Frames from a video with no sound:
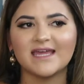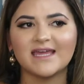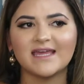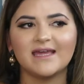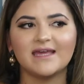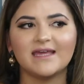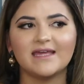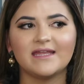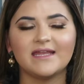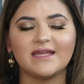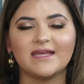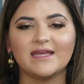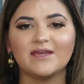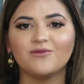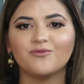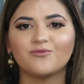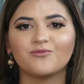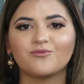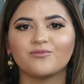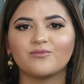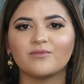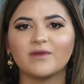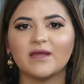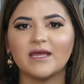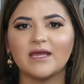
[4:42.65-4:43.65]
and
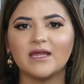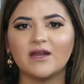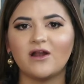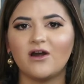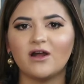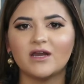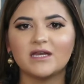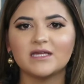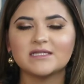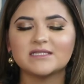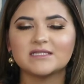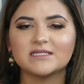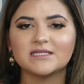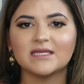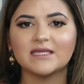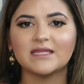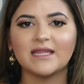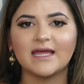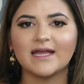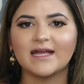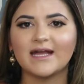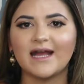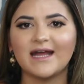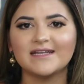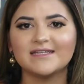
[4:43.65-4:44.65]
it honestly,
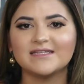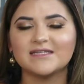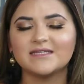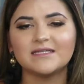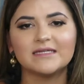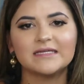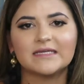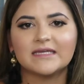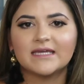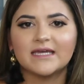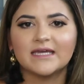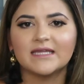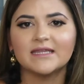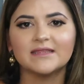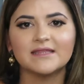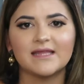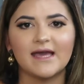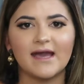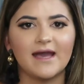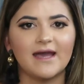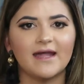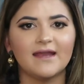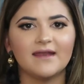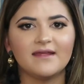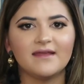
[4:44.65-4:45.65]
like, I didn't get
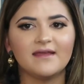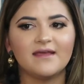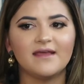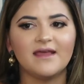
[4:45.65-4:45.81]
that.